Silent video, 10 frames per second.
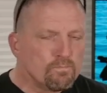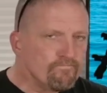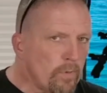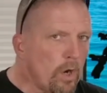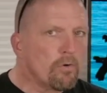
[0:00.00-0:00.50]

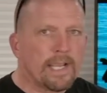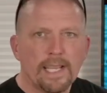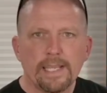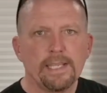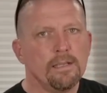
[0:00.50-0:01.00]

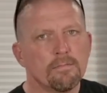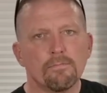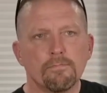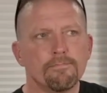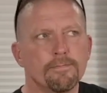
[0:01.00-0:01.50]
Okay,
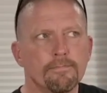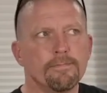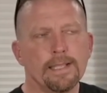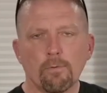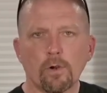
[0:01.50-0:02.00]

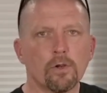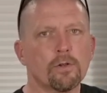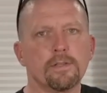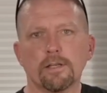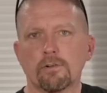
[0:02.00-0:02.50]
they
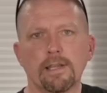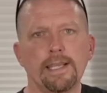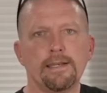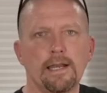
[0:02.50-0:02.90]
work, they're great.